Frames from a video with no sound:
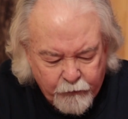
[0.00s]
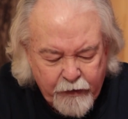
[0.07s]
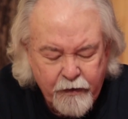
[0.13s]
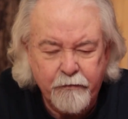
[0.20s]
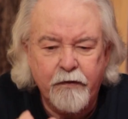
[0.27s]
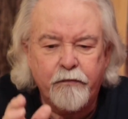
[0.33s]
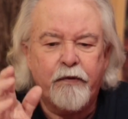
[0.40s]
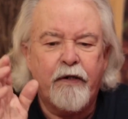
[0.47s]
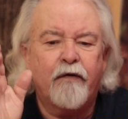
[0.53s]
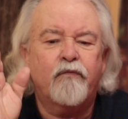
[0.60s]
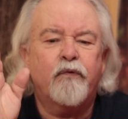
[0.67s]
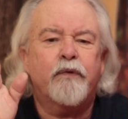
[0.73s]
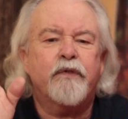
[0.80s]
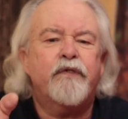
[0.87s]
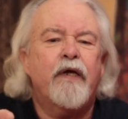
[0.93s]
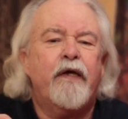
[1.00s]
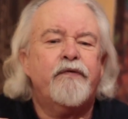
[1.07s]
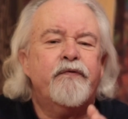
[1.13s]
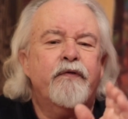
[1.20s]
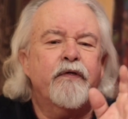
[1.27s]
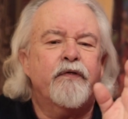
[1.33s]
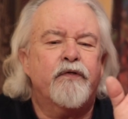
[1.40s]
wait a minute, we have to
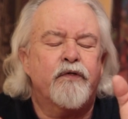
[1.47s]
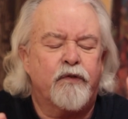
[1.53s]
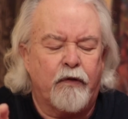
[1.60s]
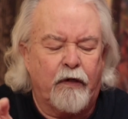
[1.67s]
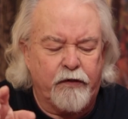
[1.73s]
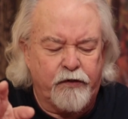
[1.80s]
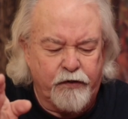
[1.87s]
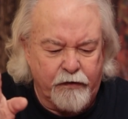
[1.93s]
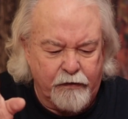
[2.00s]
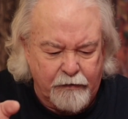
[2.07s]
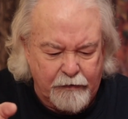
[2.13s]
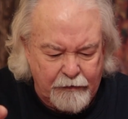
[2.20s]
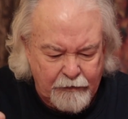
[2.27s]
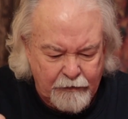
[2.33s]
assess this structure.